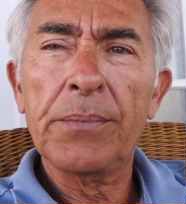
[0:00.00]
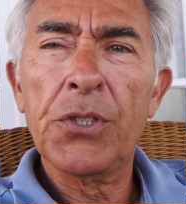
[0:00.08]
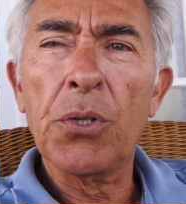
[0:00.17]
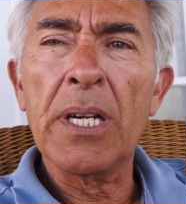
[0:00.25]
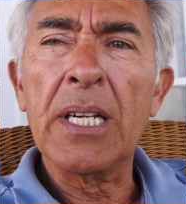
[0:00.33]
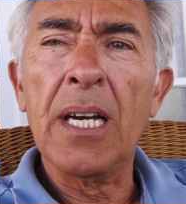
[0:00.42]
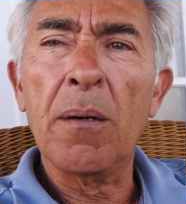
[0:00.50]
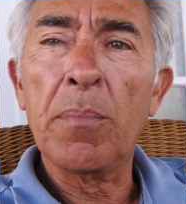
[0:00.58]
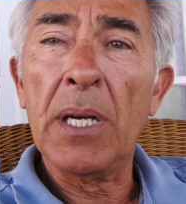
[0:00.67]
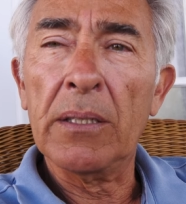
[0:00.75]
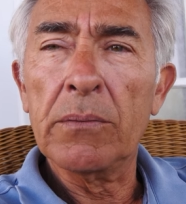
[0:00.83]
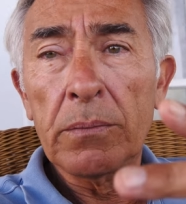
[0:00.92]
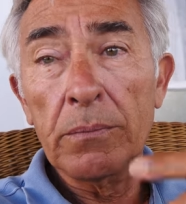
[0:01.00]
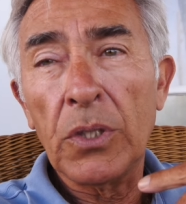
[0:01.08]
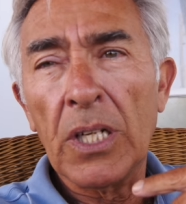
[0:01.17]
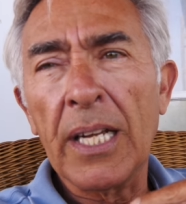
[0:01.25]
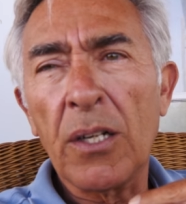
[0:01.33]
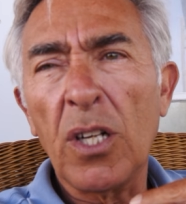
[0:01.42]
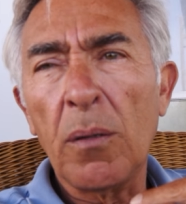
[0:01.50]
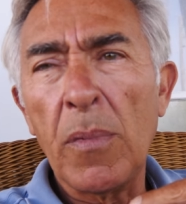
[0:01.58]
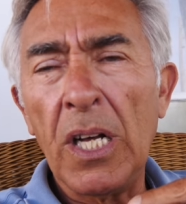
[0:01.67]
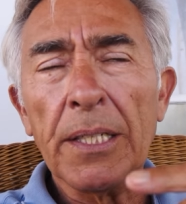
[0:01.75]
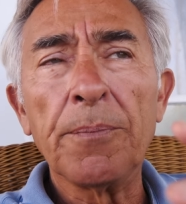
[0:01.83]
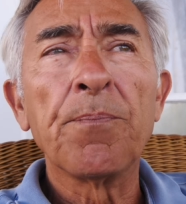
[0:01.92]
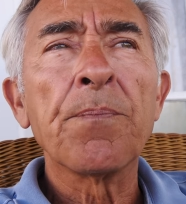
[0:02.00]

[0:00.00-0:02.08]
joint compound, what I call mud,